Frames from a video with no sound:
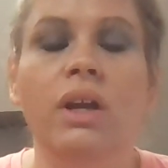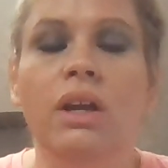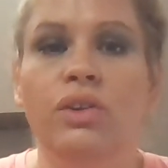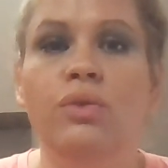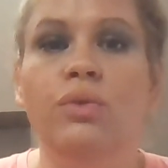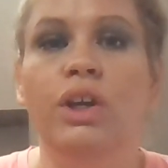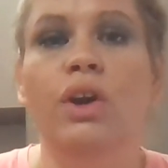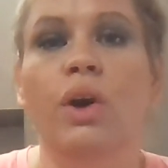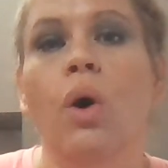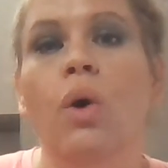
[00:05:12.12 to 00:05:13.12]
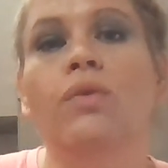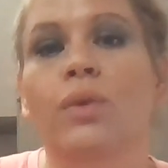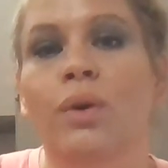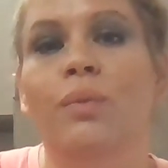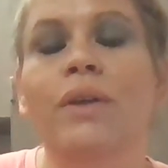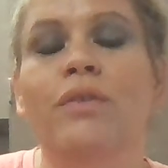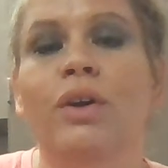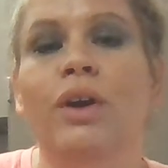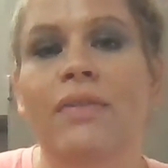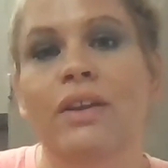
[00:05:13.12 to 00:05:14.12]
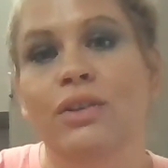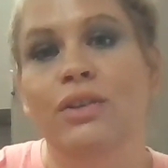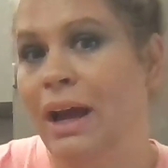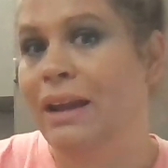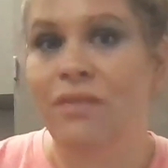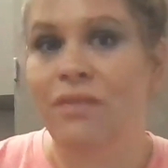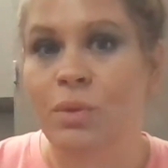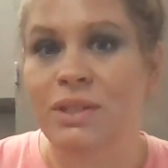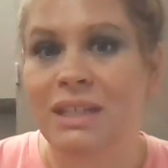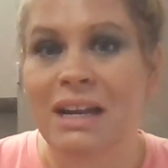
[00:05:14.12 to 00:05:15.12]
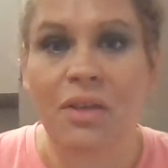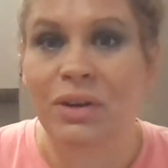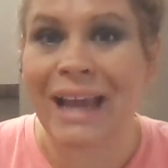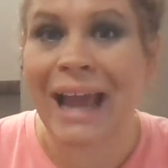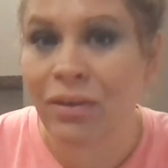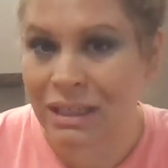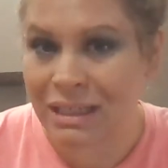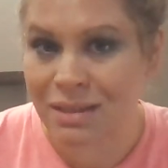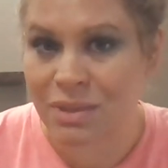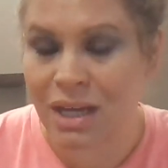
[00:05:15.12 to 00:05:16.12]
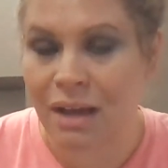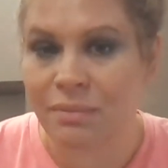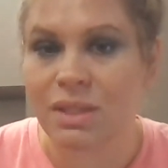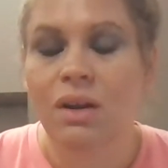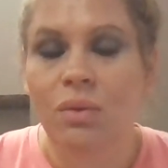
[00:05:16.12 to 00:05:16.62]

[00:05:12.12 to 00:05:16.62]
you can go over a river and then you're kind of almost in another county sometimes.